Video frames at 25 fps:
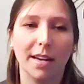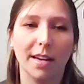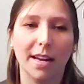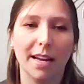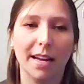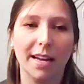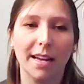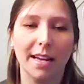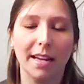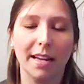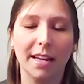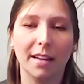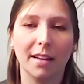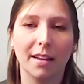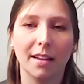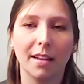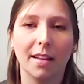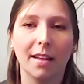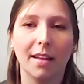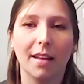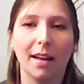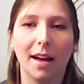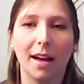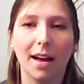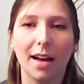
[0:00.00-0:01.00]
and i
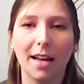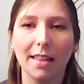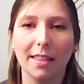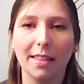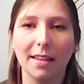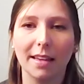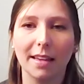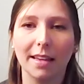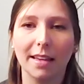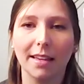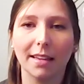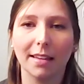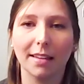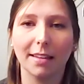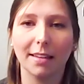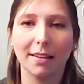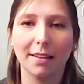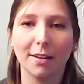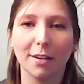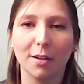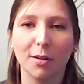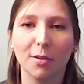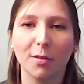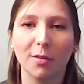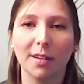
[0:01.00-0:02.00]
i think
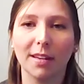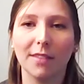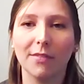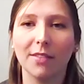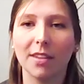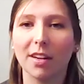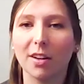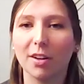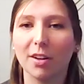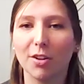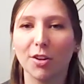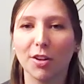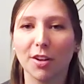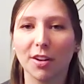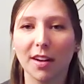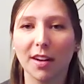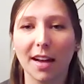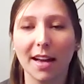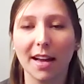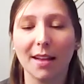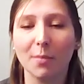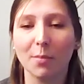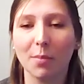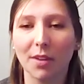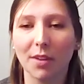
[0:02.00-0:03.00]
you know even on your
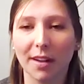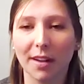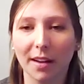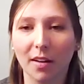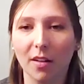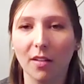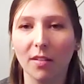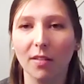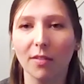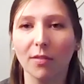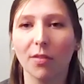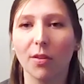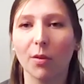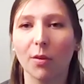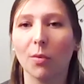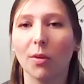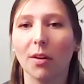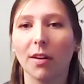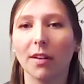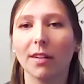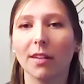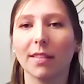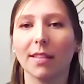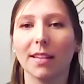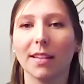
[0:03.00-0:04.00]
end putting all of the
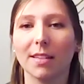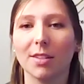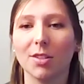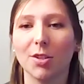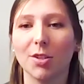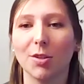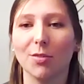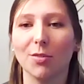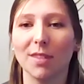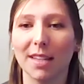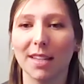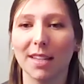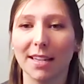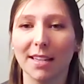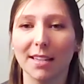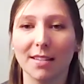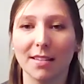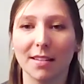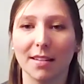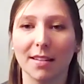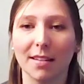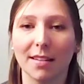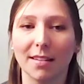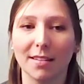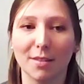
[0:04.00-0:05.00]
work that you did
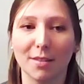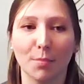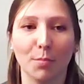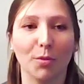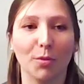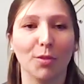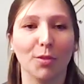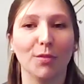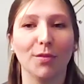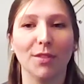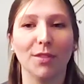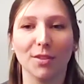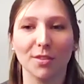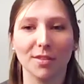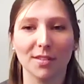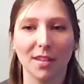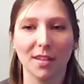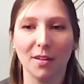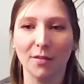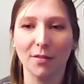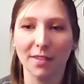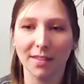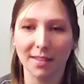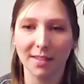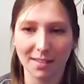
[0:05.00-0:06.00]
to to prove
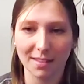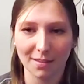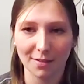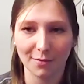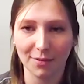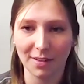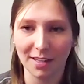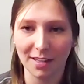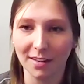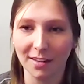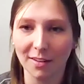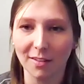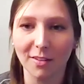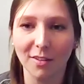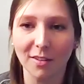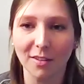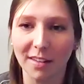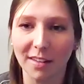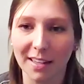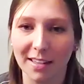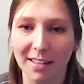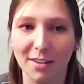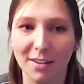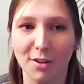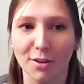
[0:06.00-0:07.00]
yourself in this
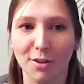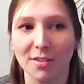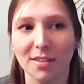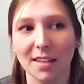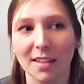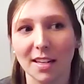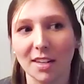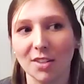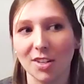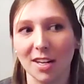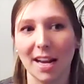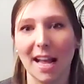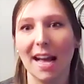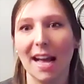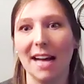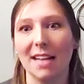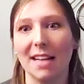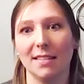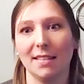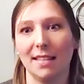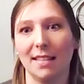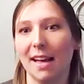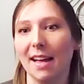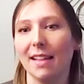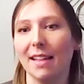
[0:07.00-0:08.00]
field and you're such an
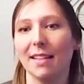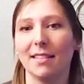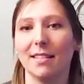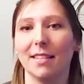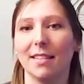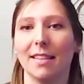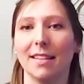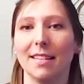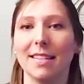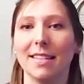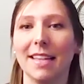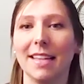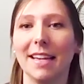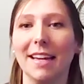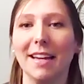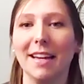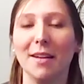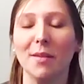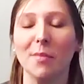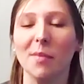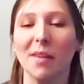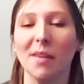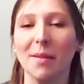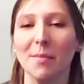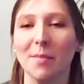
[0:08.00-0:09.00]
asset to the
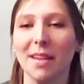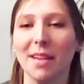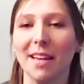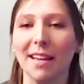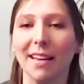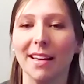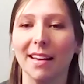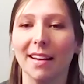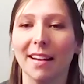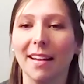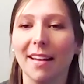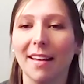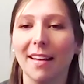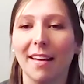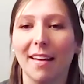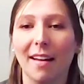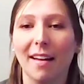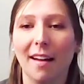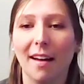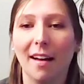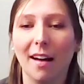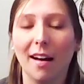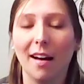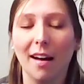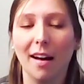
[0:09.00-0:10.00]
team i mean
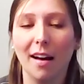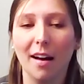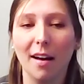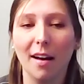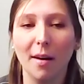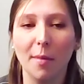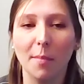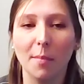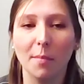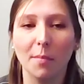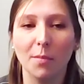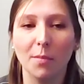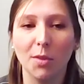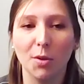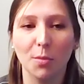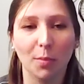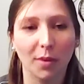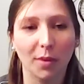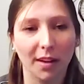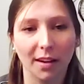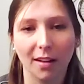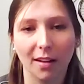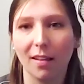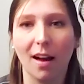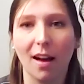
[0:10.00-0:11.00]
um, you
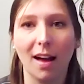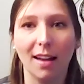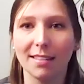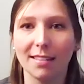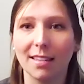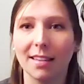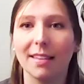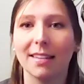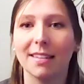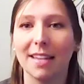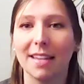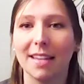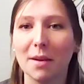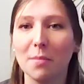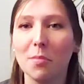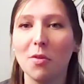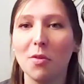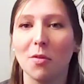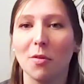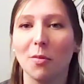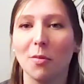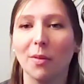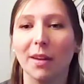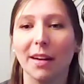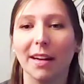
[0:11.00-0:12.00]
bring a lot to the
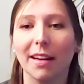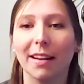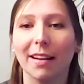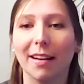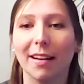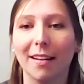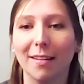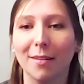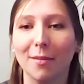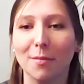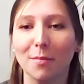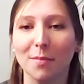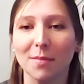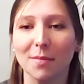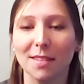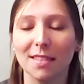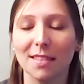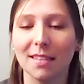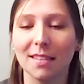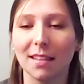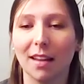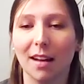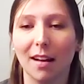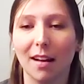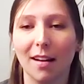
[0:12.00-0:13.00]
table when it
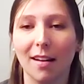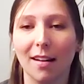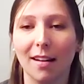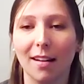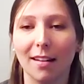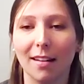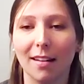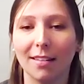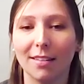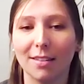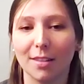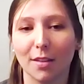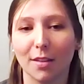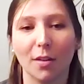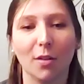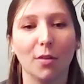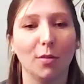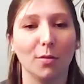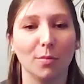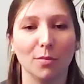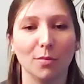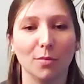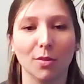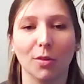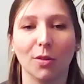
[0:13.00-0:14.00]
comes uh, to the
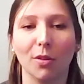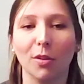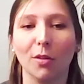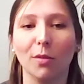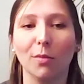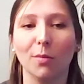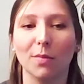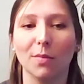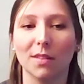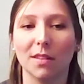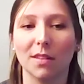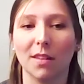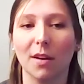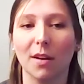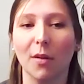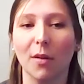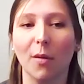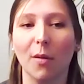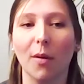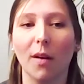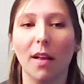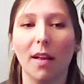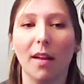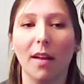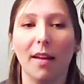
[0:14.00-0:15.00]
Holmes group
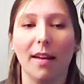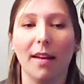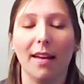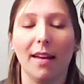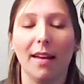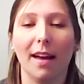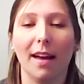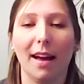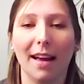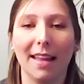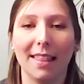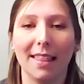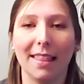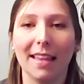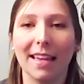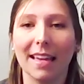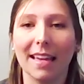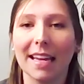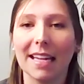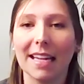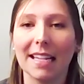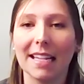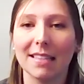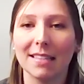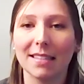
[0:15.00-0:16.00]
so I
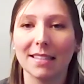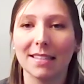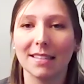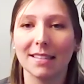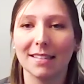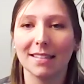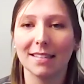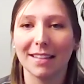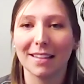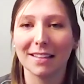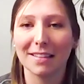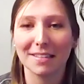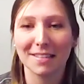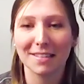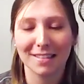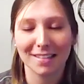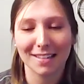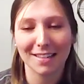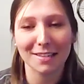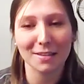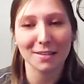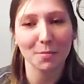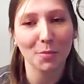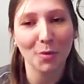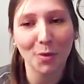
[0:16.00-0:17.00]
think it's it's
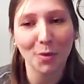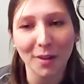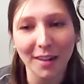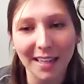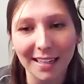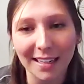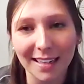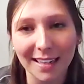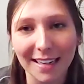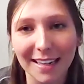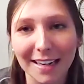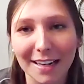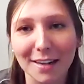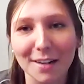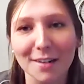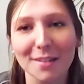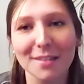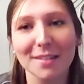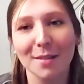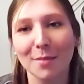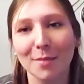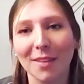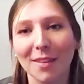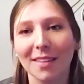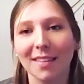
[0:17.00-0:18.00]
disappointing to hear
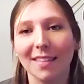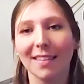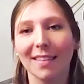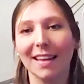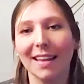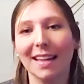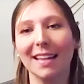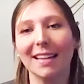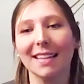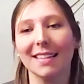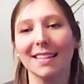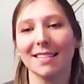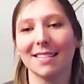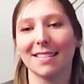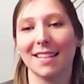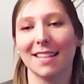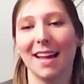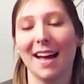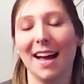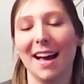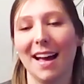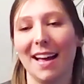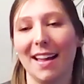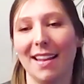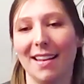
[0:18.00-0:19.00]
some of the things
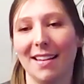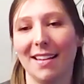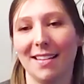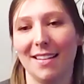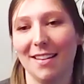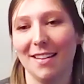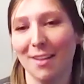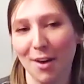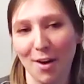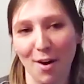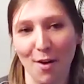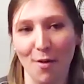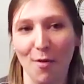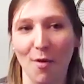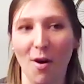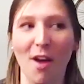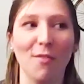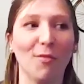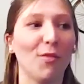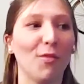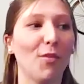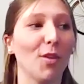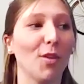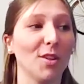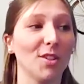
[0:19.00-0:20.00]
that you know.
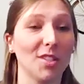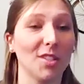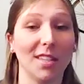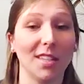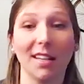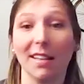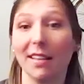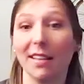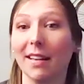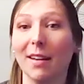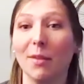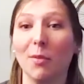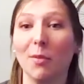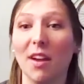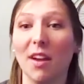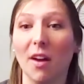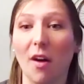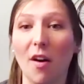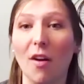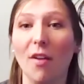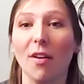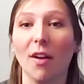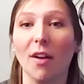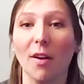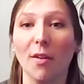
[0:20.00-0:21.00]
Unfortunately, we
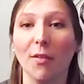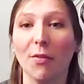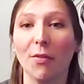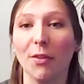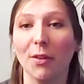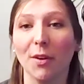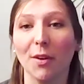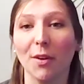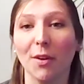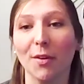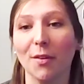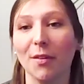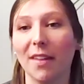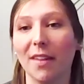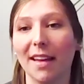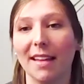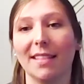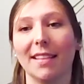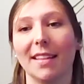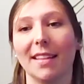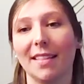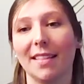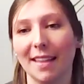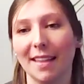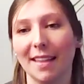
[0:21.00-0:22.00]
all go through like the